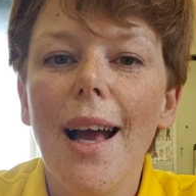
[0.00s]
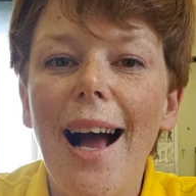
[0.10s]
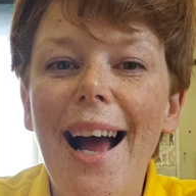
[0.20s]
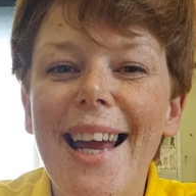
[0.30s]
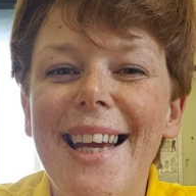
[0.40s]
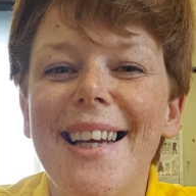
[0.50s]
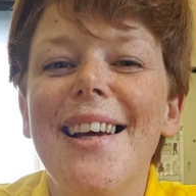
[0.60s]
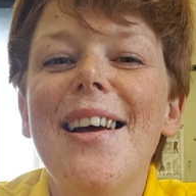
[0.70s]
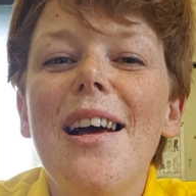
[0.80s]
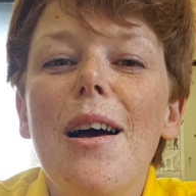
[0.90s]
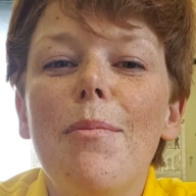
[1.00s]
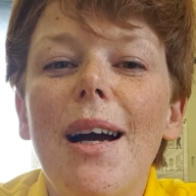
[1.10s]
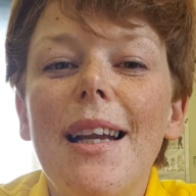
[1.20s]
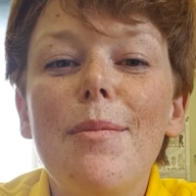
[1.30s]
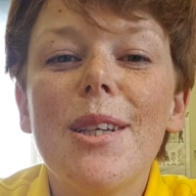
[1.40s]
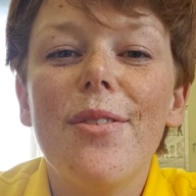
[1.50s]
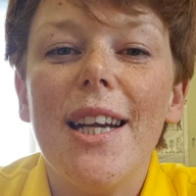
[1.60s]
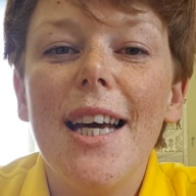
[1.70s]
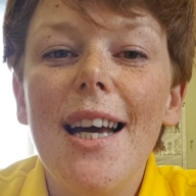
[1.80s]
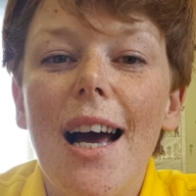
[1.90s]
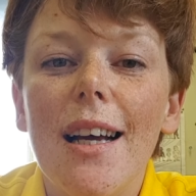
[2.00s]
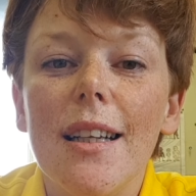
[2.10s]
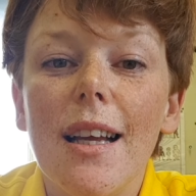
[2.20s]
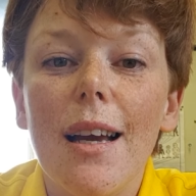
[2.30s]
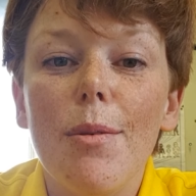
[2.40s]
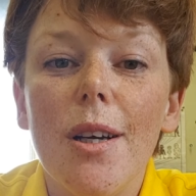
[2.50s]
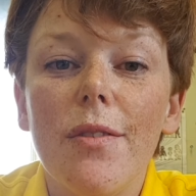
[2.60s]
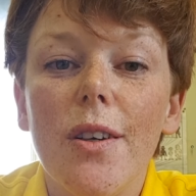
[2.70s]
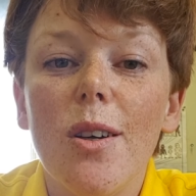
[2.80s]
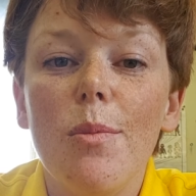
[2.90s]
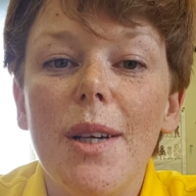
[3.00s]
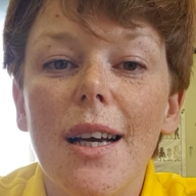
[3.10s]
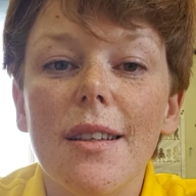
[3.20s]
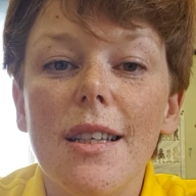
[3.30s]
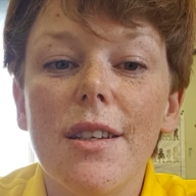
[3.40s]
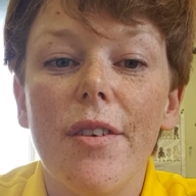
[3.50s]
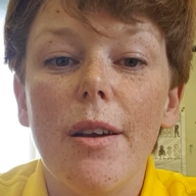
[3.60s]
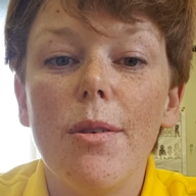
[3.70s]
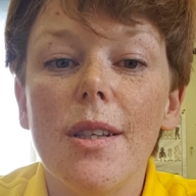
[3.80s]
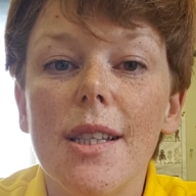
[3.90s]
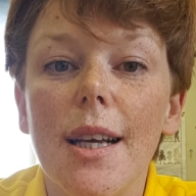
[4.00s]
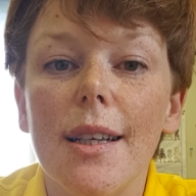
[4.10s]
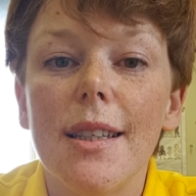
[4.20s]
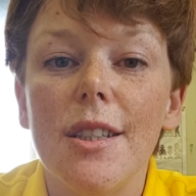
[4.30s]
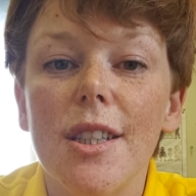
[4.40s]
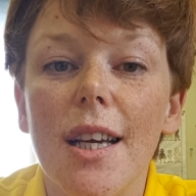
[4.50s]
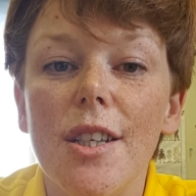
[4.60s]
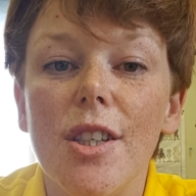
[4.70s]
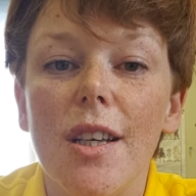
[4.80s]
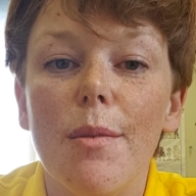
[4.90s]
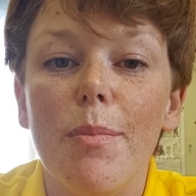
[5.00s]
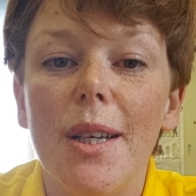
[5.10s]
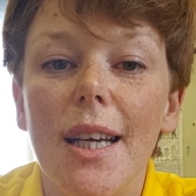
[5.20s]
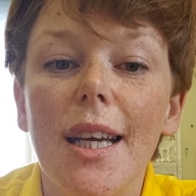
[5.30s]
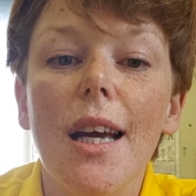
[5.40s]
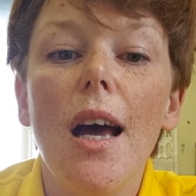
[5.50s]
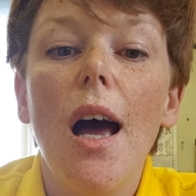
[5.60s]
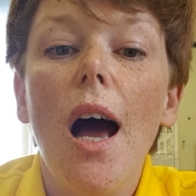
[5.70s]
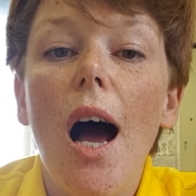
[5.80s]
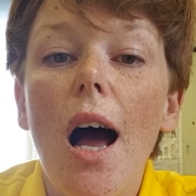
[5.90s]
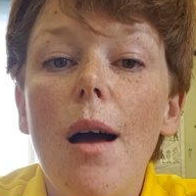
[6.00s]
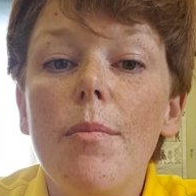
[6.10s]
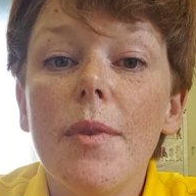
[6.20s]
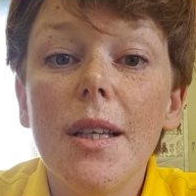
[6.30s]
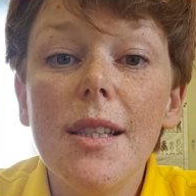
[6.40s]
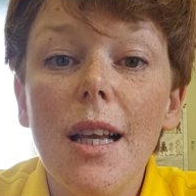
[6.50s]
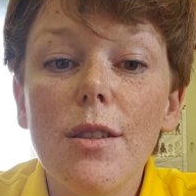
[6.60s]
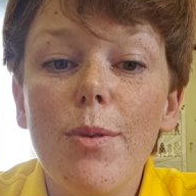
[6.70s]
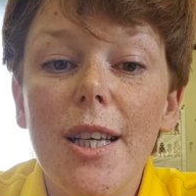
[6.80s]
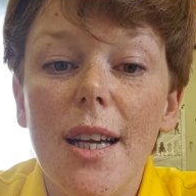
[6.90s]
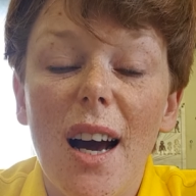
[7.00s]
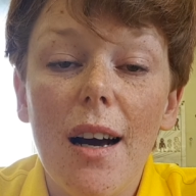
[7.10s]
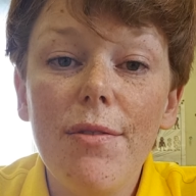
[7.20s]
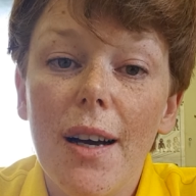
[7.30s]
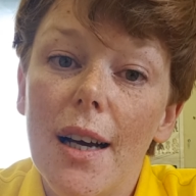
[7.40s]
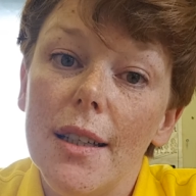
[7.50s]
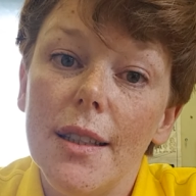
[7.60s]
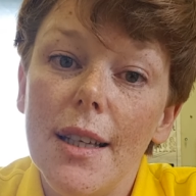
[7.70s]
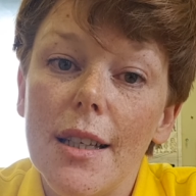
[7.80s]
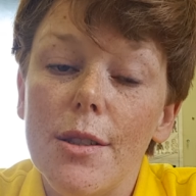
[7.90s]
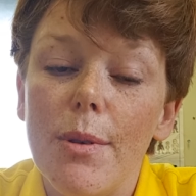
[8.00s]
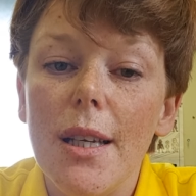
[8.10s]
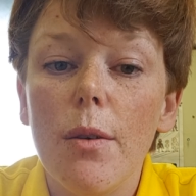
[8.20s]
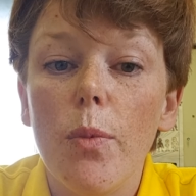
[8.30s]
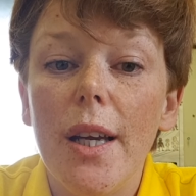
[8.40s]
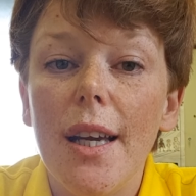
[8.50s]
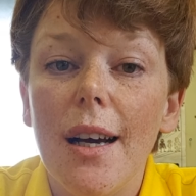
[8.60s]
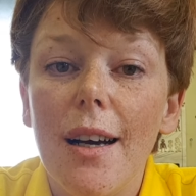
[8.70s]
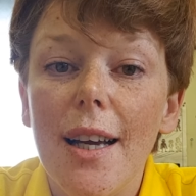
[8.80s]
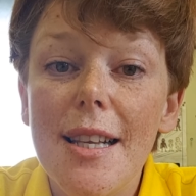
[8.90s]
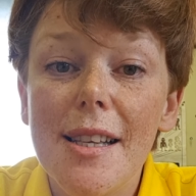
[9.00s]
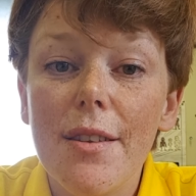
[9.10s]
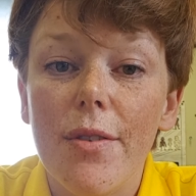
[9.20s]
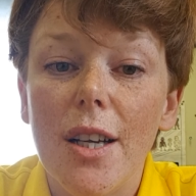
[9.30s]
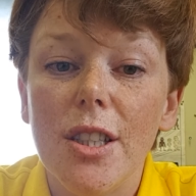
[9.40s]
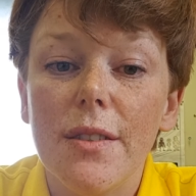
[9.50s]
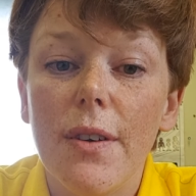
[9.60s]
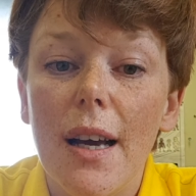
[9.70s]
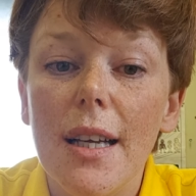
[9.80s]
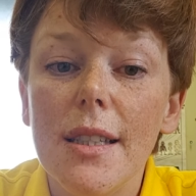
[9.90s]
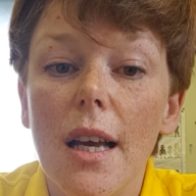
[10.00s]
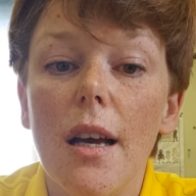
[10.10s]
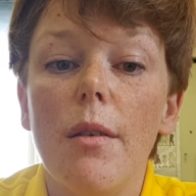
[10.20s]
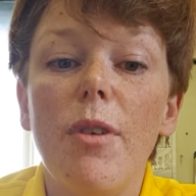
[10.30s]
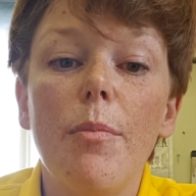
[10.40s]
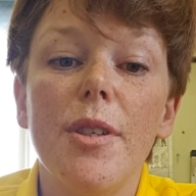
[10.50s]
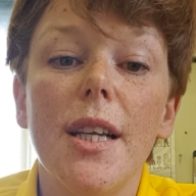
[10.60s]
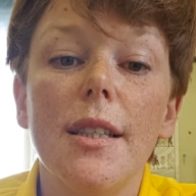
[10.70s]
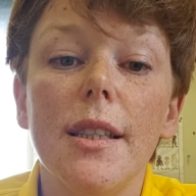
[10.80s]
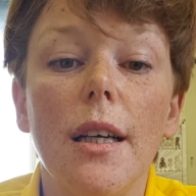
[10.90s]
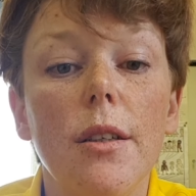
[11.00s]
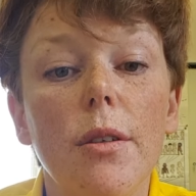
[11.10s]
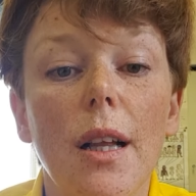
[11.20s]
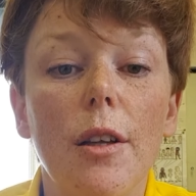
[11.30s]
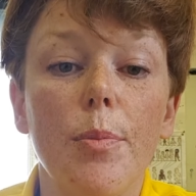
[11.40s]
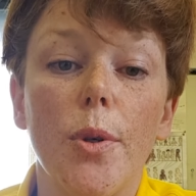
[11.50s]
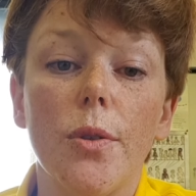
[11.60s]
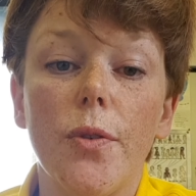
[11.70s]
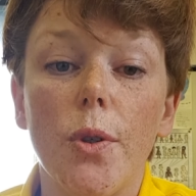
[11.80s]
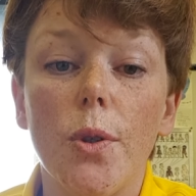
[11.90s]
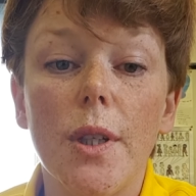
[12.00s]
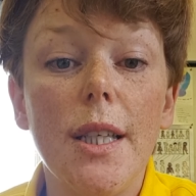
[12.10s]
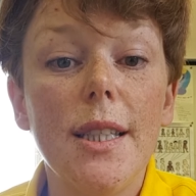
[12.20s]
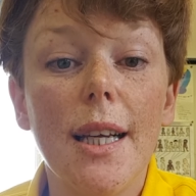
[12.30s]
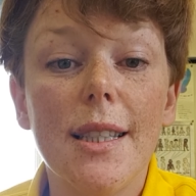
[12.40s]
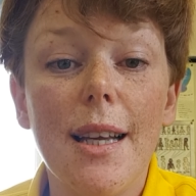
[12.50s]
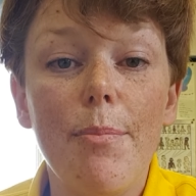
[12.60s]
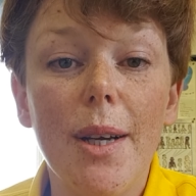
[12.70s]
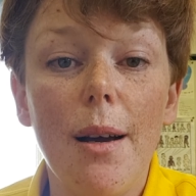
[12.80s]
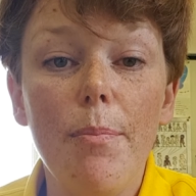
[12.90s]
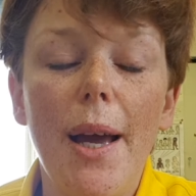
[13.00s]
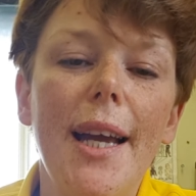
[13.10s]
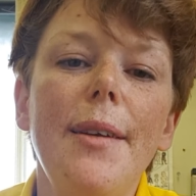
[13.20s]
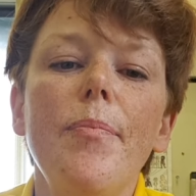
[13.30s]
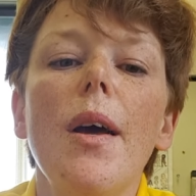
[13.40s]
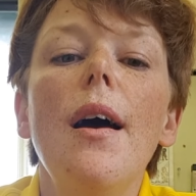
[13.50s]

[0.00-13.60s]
Hi, my name's Karina and I work for this Grŵp, the sex education company. This last week and a half and next week we are hitting the freshest fairs, representing our local health board for the SEXtember campaign.